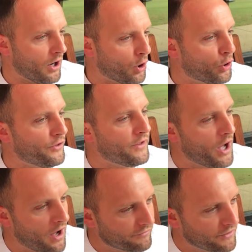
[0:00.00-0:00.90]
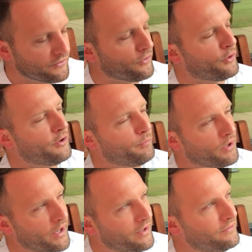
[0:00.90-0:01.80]
learning the offense, learning the
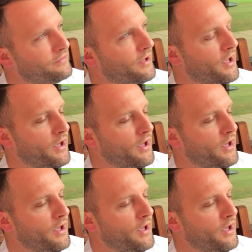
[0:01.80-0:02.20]
plays.